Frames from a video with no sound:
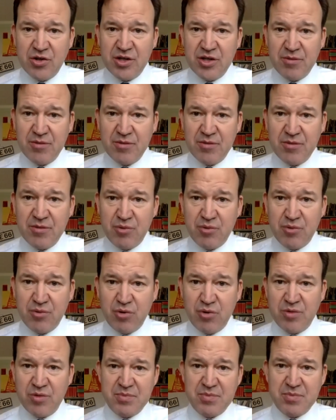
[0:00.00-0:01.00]
It's often
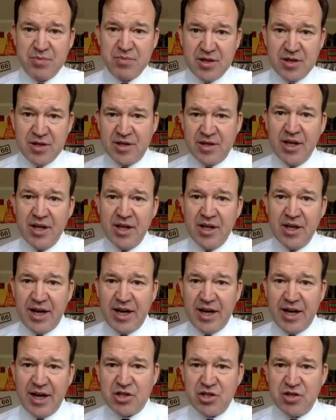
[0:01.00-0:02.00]
underestimated how good the
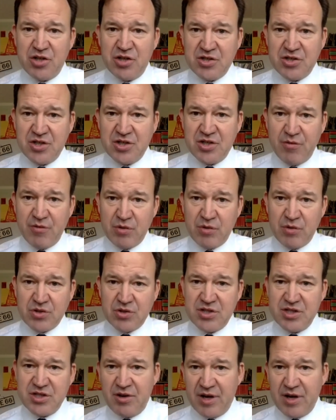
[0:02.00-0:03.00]
employment has been.
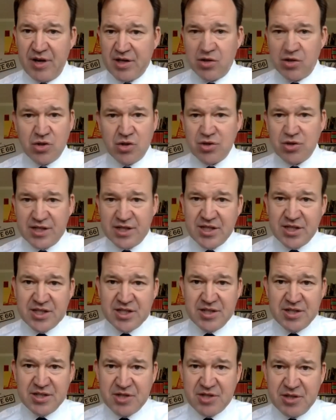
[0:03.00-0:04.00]
The
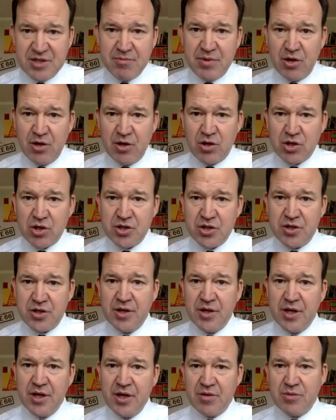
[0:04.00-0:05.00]
caricature is that everyone's on 0
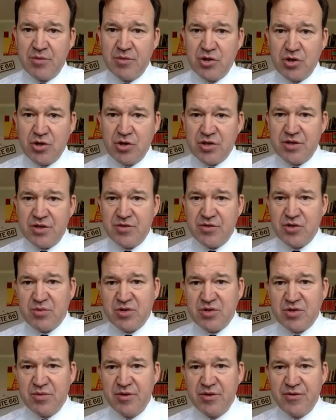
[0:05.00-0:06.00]
hours contracts. That's
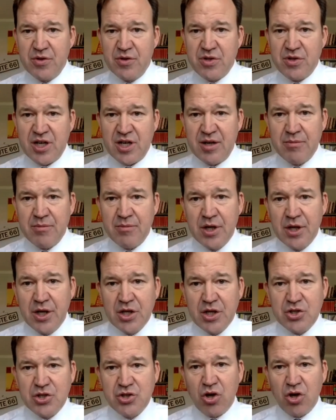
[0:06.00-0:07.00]
simply not true.
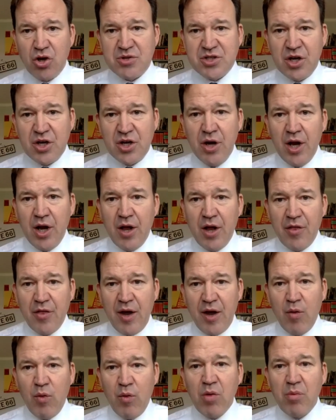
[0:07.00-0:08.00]
The majority of jobs have been
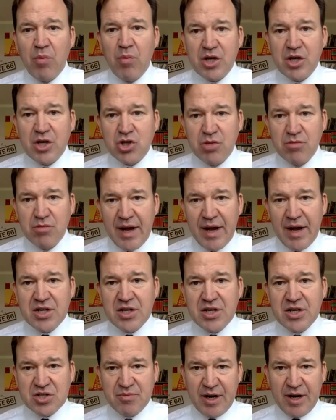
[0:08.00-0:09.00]
full-time jobs.
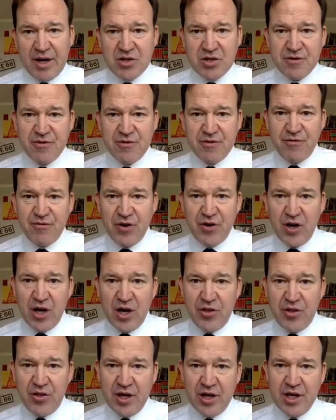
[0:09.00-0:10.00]
So there will be a
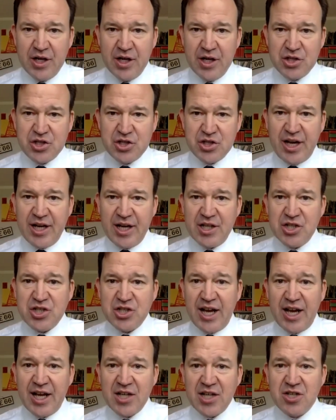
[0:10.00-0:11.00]
tremendous amount of
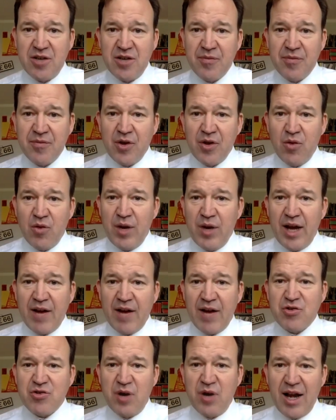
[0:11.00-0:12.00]
further
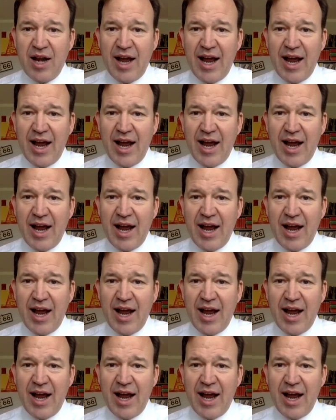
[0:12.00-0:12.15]
change.